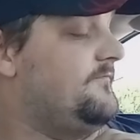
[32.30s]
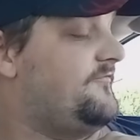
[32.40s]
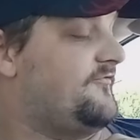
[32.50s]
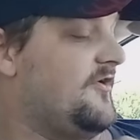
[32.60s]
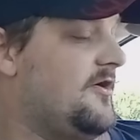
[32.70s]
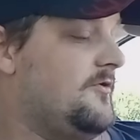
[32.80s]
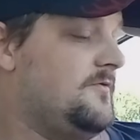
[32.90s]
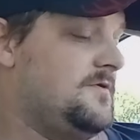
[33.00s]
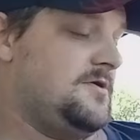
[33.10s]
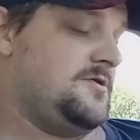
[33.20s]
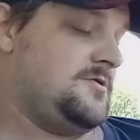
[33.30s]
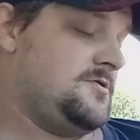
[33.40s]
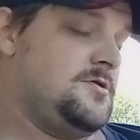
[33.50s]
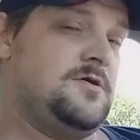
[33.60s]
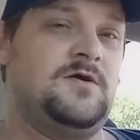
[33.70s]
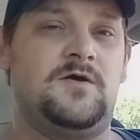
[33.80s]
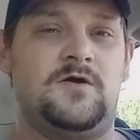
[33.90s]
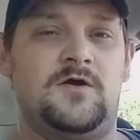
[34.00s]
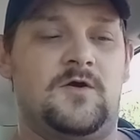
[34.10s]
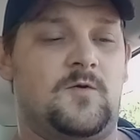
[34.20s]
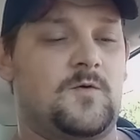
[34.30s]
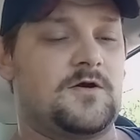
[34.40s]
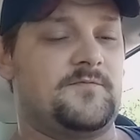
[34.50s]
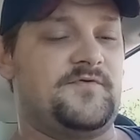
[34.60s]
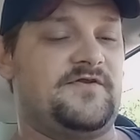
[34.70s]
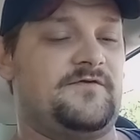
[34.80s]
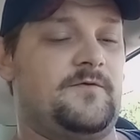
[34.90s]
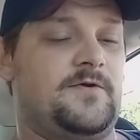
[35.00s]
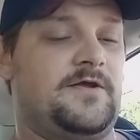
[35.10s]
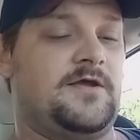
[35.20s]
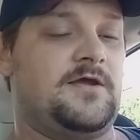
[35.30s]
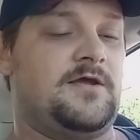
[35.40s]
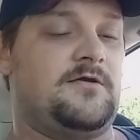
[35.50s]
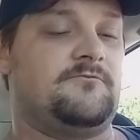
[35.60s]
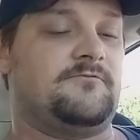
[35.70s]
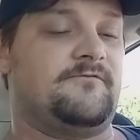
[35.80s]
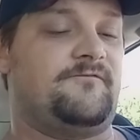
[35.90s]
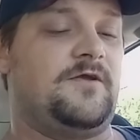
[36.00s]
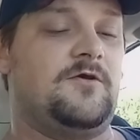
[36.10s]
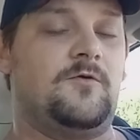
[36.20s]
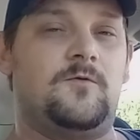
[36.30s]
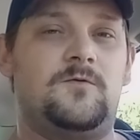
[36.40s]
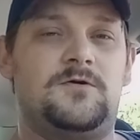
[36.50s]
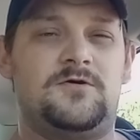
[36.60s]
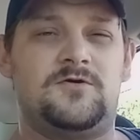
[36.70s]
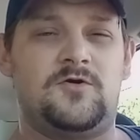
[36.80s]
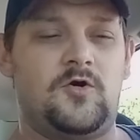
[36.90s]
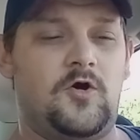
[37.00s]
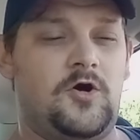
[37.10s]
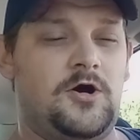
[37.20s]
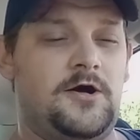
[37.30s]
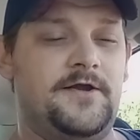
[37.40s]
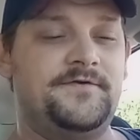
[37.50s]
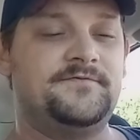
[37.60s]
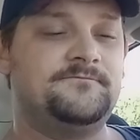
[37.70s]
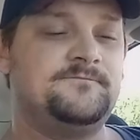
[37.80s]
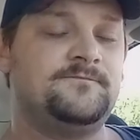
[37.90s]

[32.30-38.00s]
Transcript: So we're going to be doing a review on